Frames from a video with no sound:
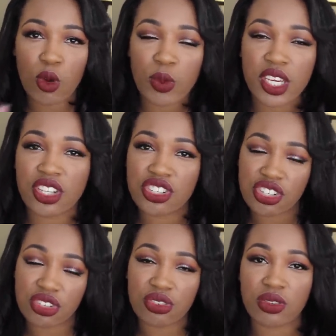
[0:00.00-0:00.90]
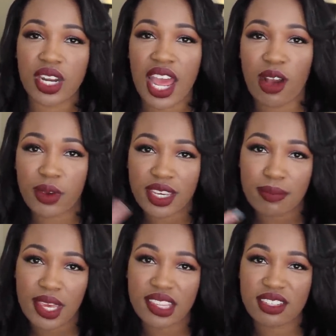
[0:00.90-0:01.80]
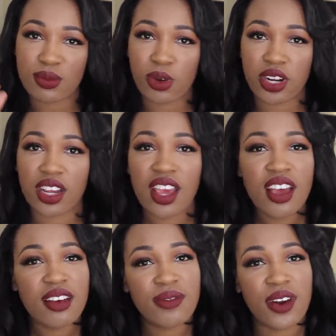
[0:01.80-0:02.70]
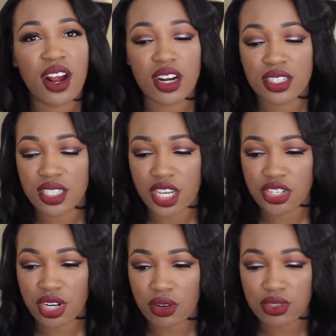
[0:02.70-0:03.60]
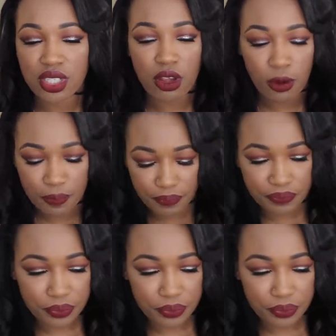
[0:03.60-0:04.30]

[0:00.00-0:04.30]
what we can do and how we can make this work for our skin tone. So